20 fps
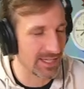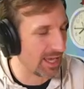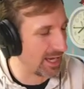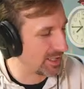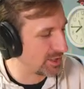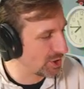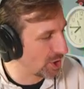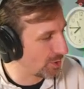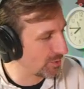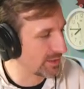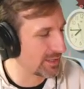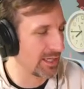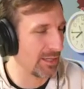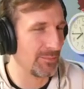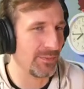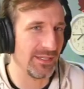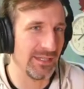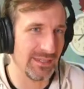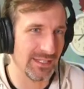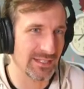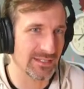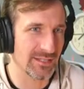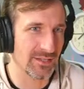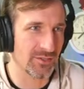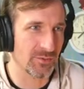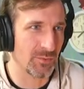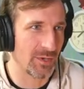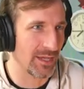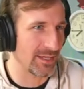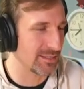I know the company thinks
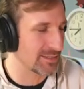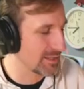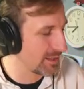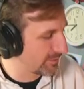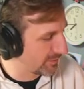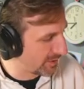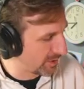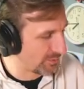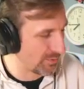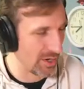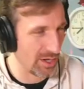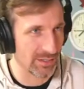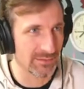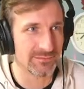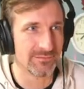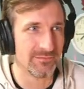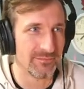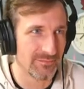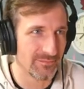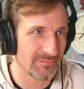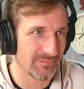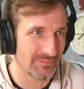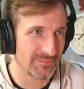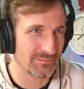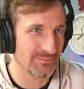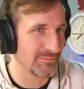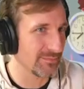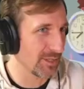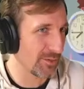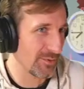otherwise. They're wrong.
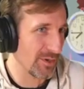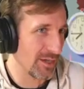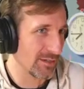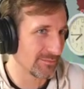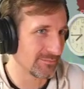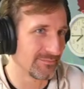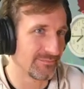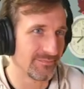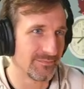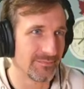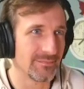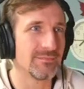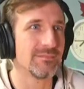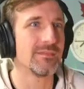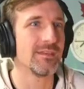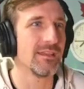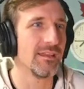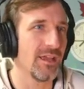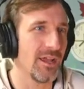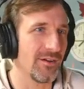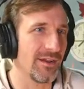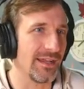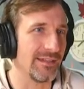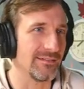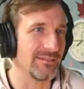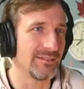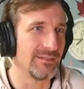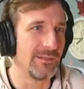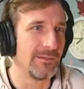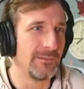They're wrong. All right.
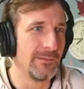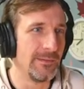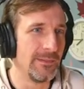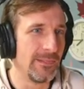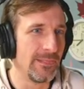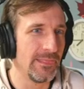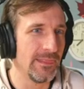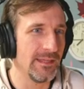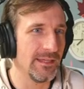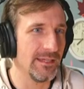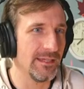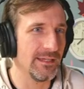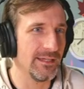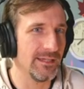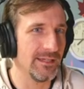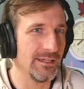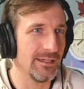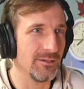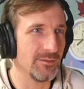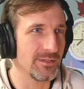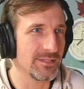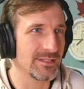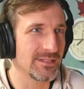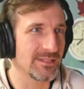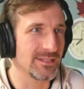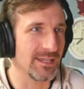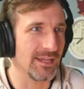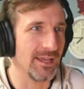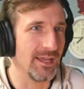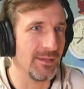Uh, what was this
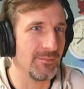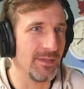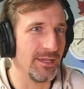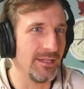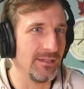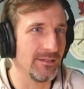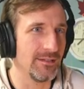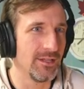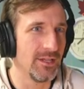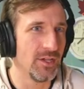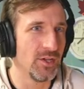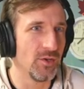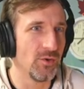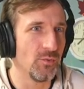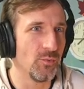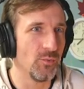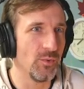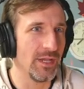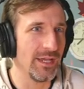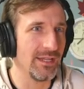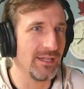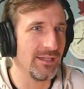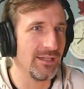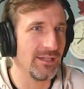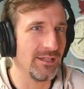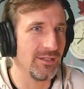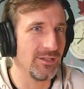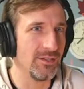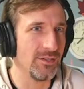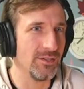saying? Hi, mate. When
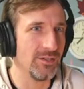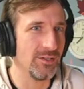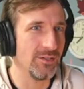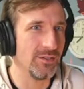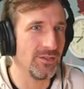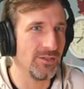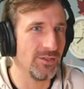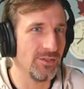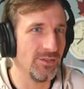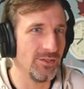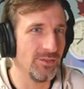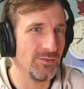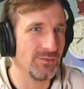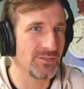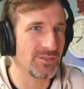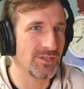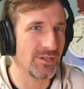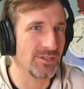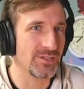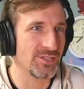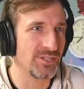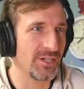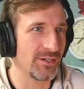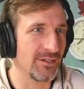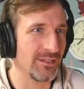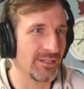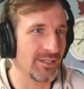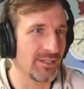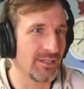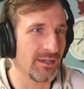you start sharing
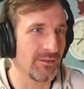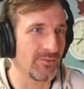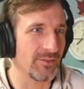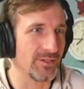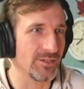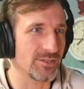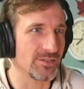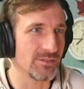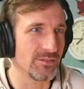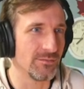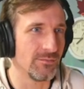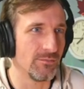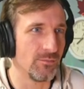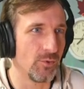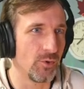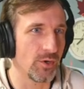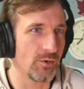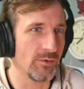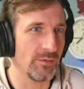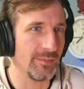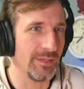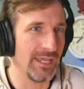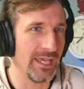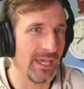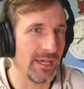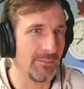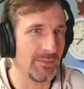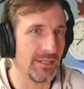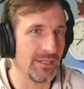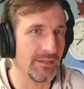the coverage. More will be
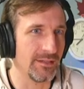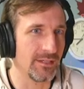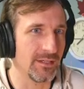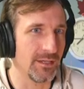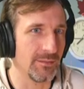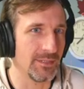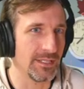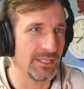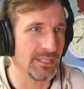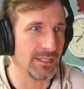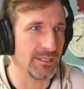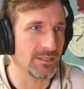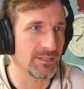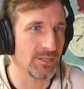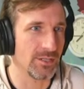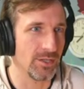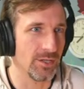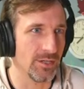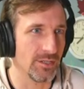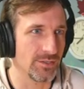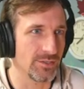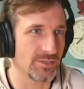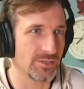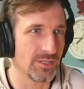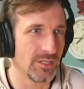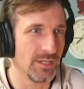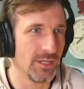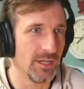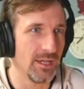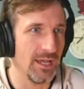happening in the coming days to launch.
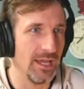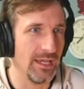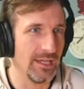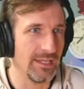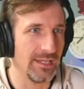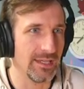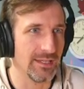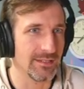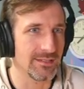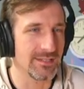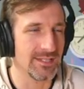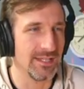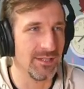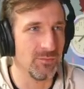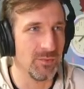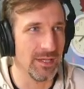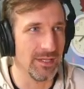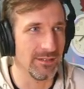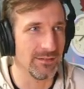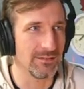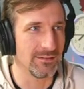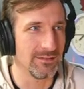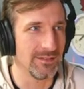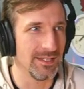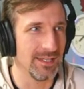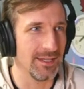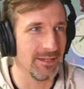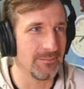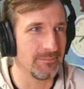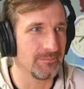I can't say when.
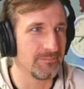Yep.